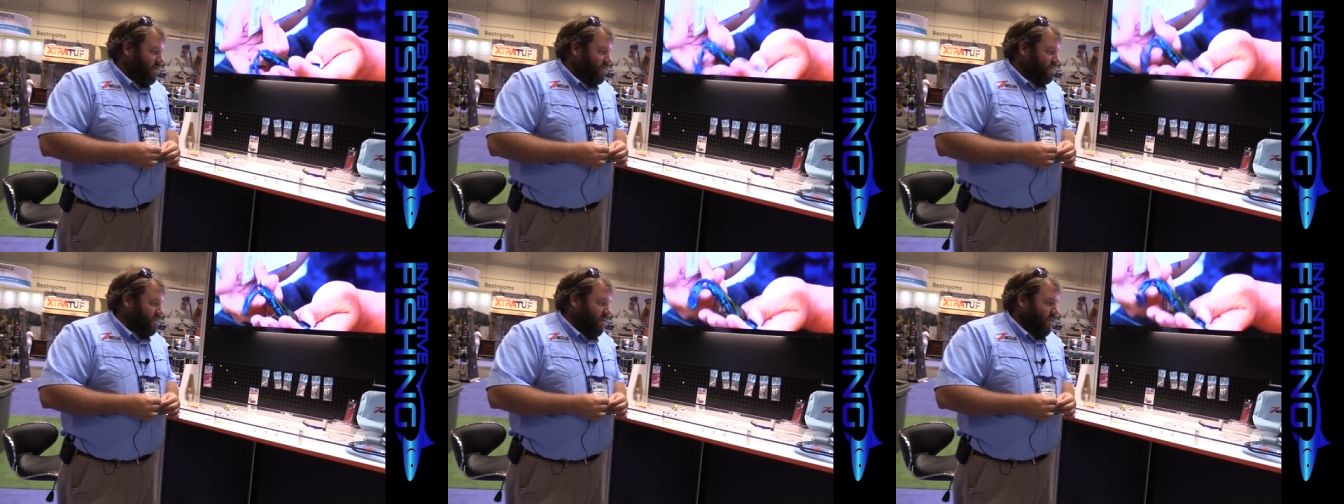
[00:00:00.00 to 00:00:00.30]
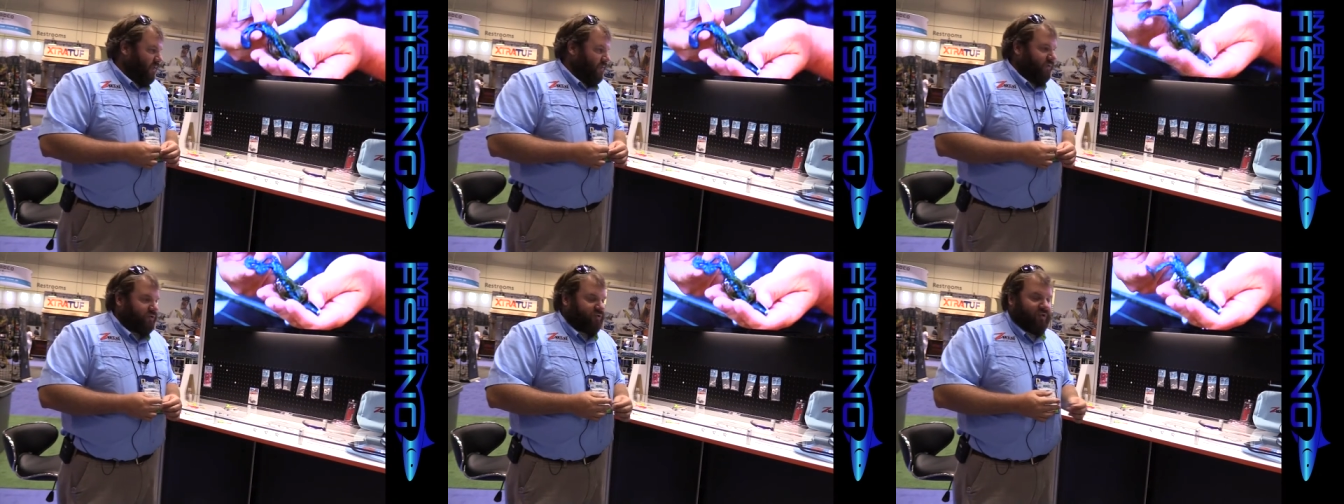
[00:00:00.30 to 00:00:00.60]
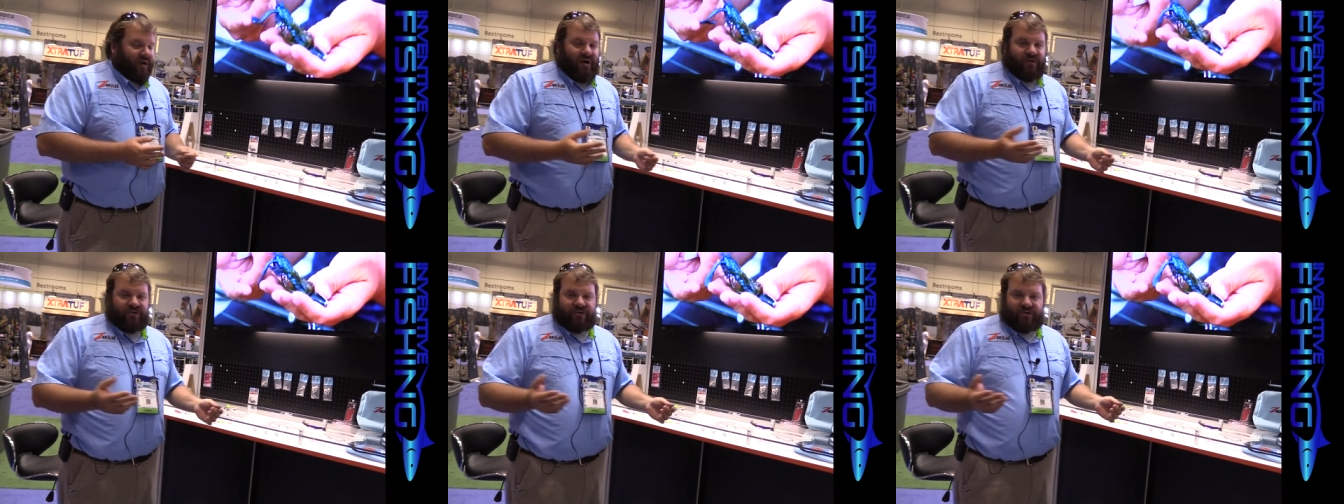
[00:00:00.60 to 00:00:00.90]
So the
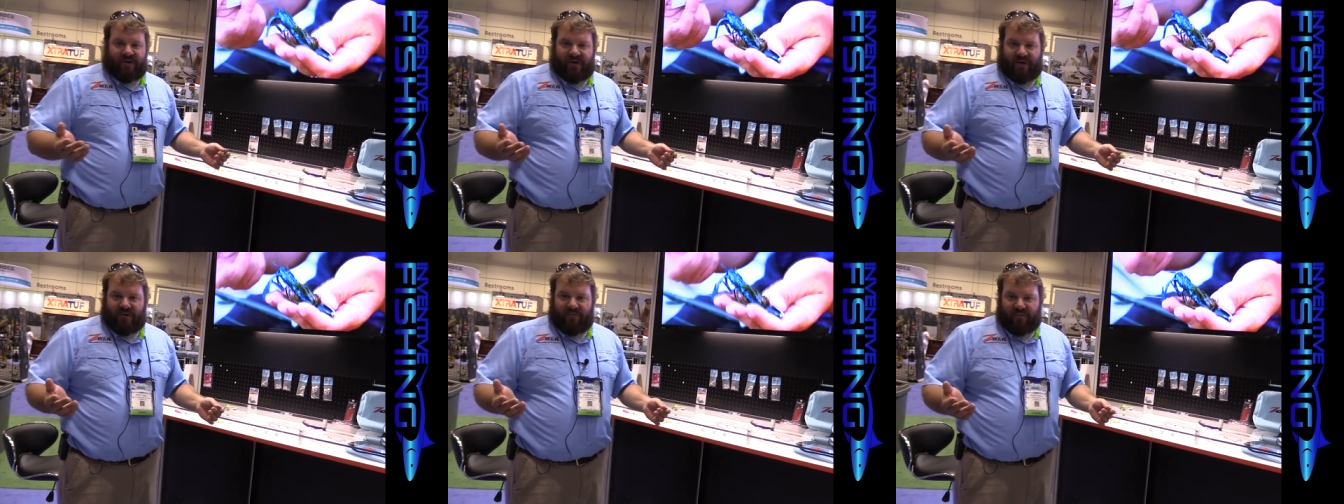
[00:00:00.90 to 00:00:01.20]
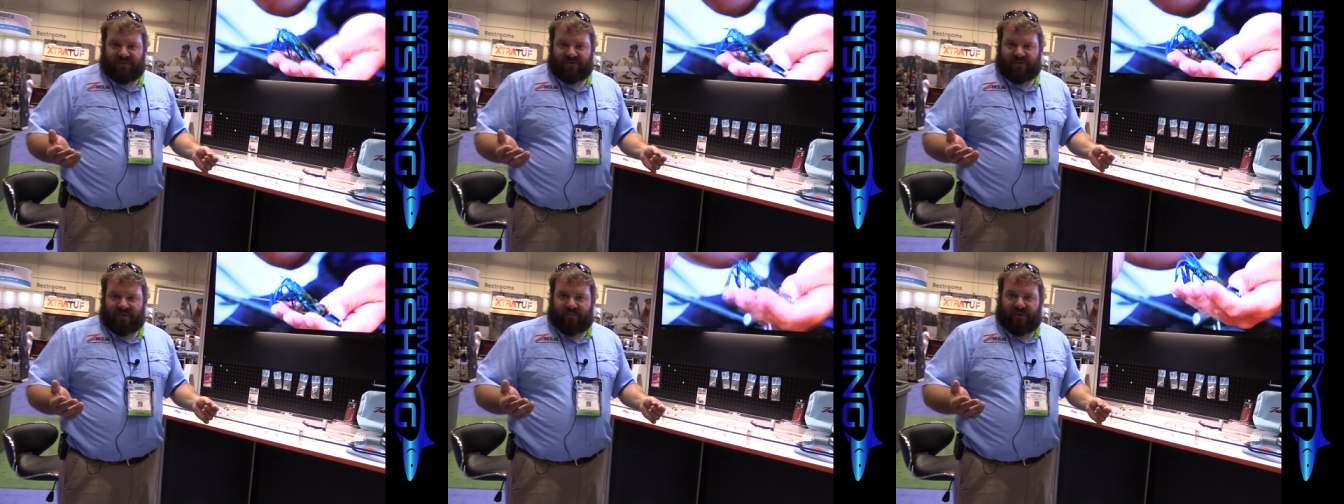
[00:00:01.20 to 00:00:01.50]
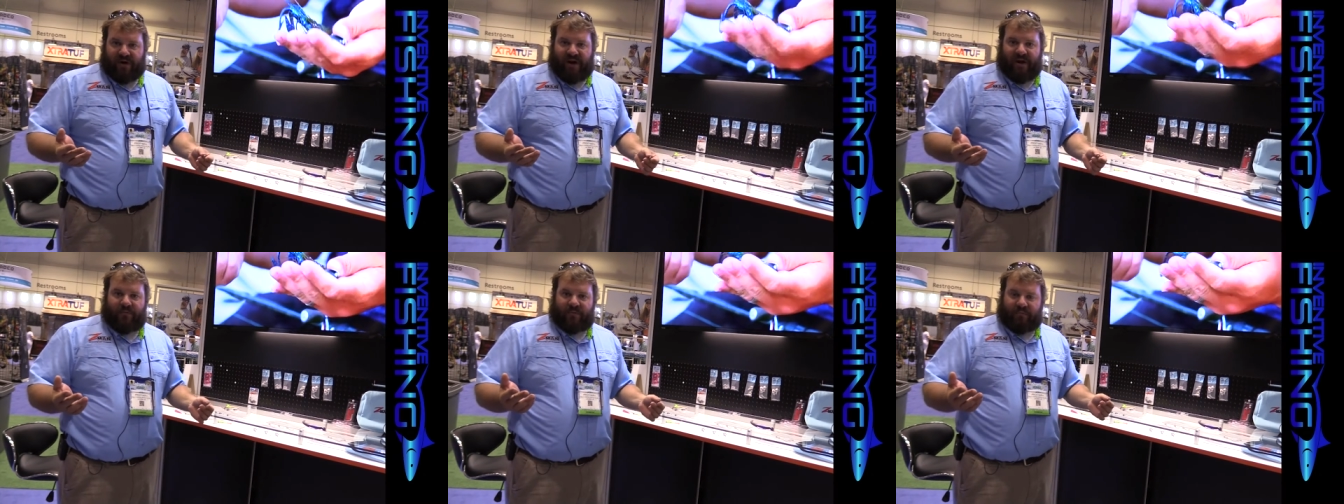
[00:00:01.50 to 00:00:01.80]
Trout Trick was a
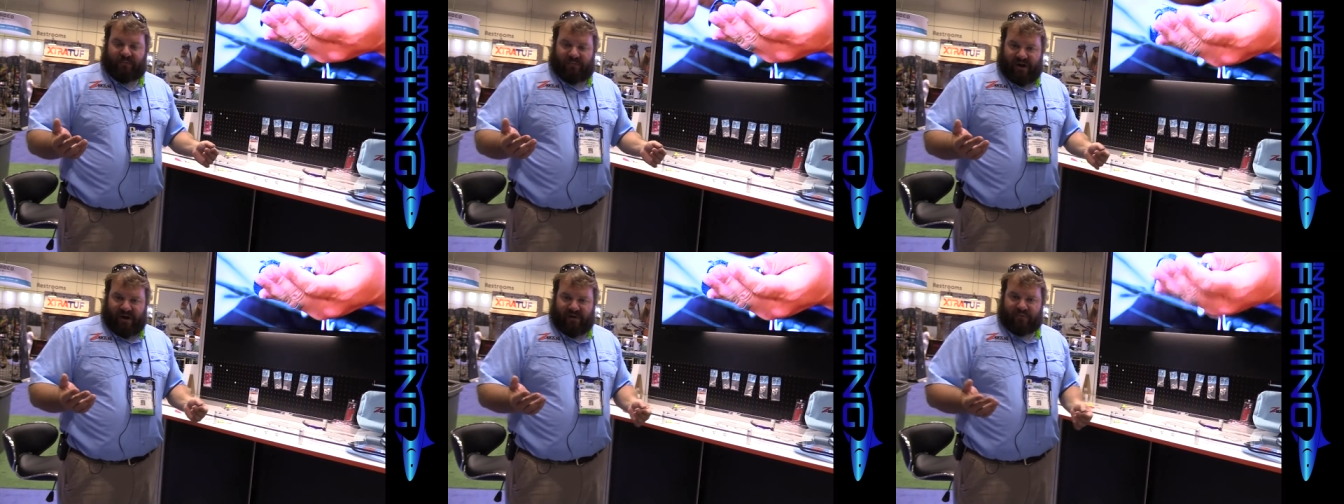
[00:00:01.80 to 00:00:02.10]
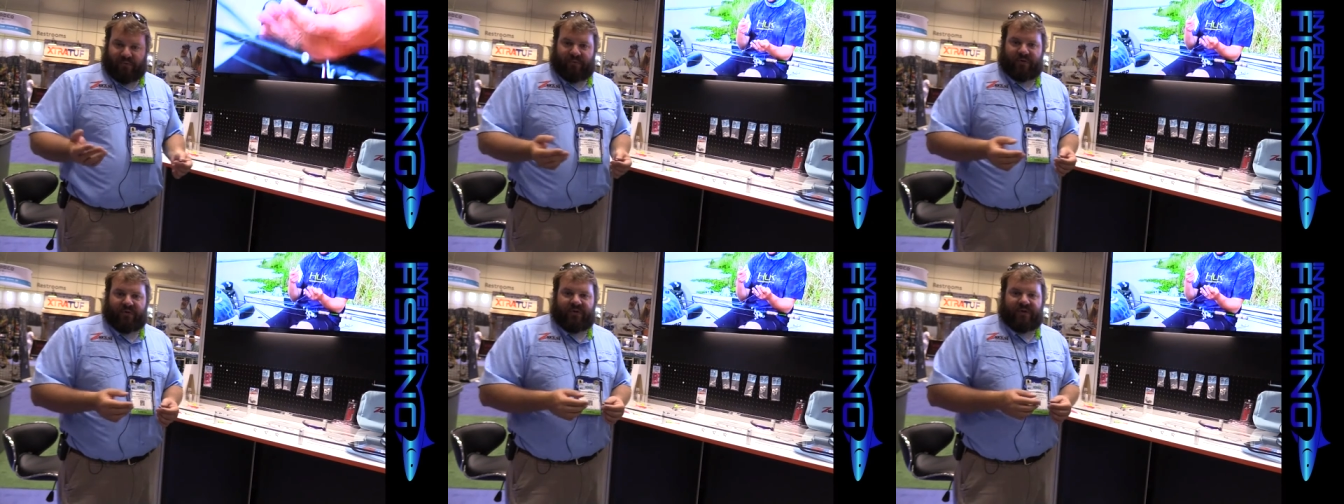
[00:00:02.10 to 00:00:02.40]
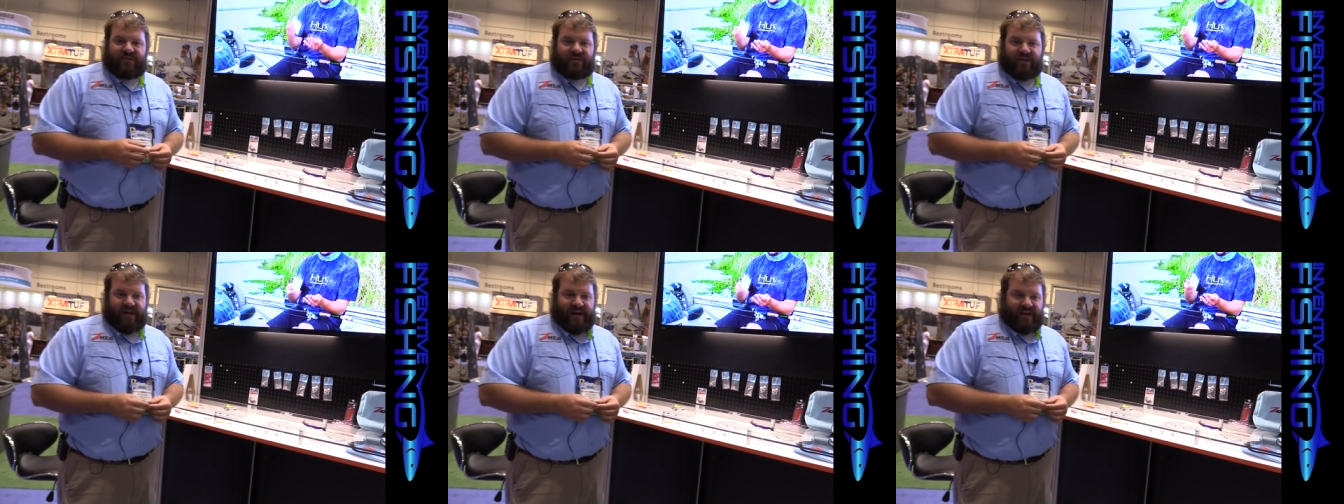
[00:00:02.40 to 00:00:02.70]
brand we
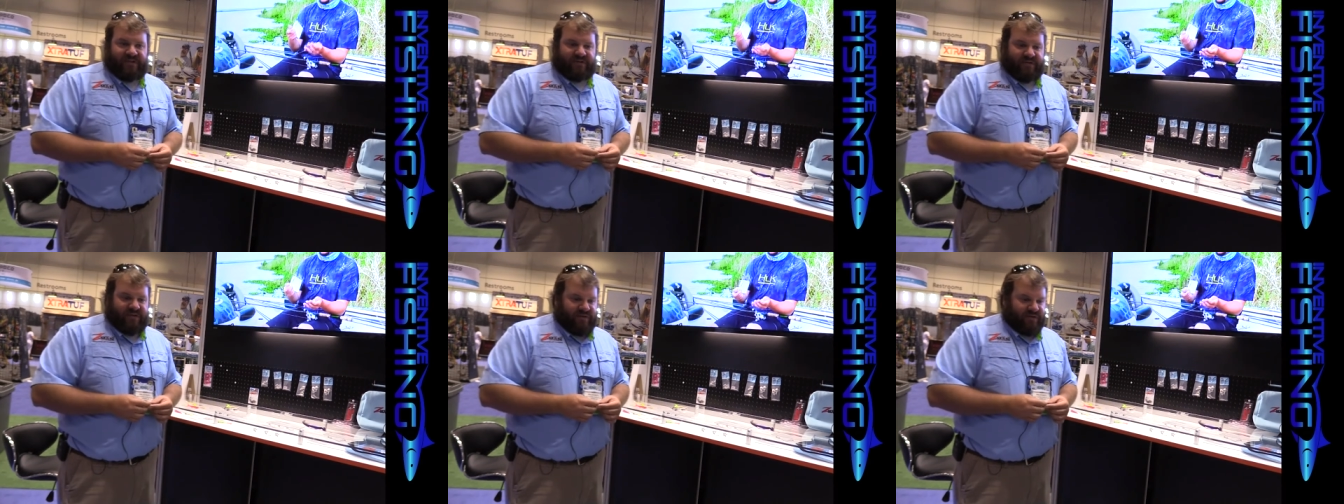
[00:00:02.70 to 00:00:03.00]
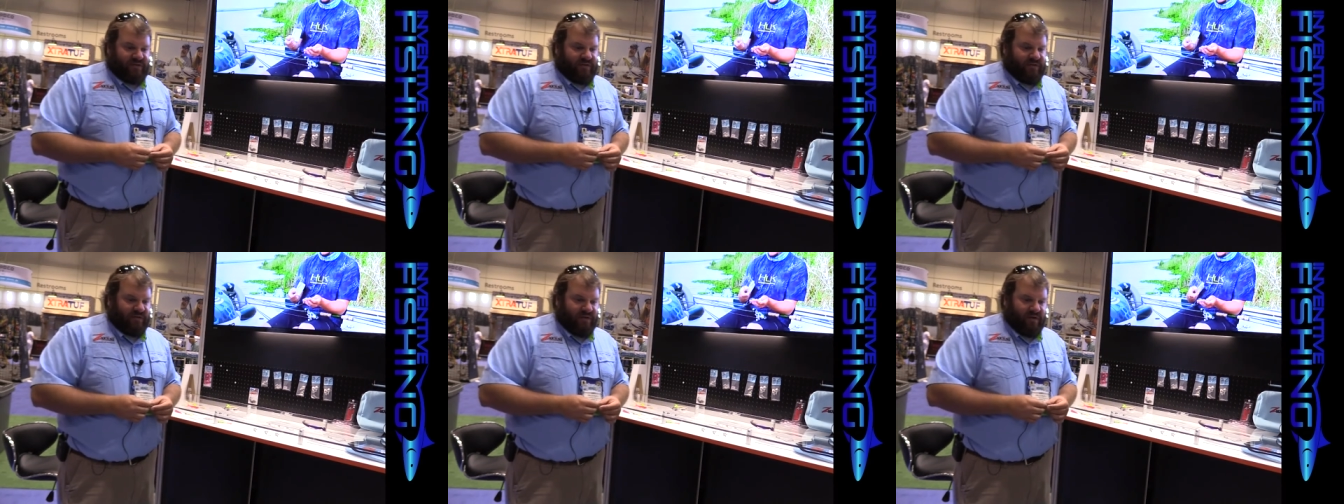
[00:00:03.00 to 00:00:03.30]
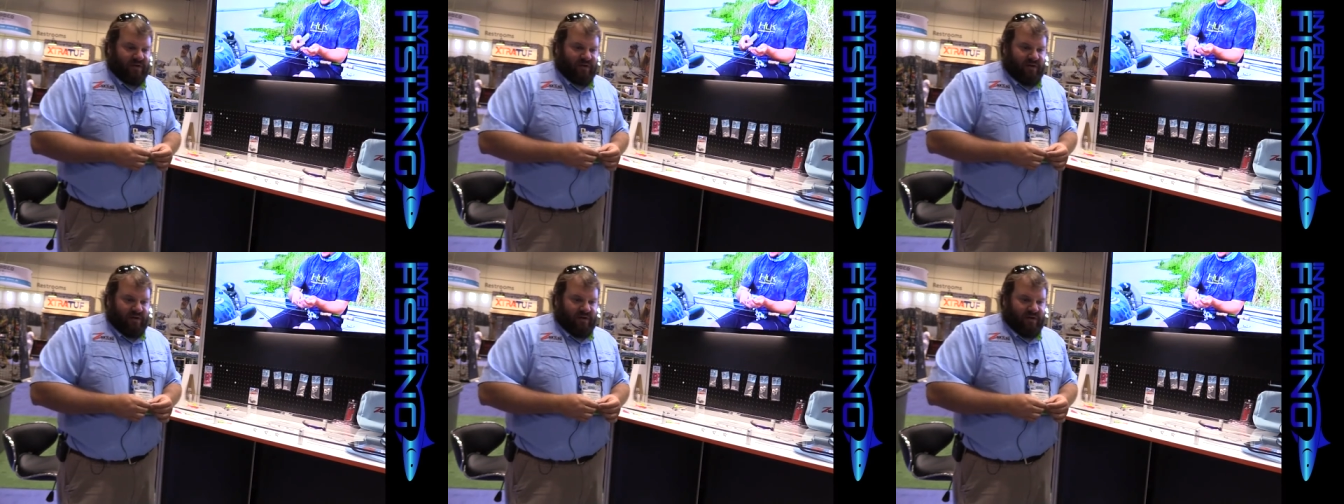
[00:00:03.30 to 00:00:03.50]
released last season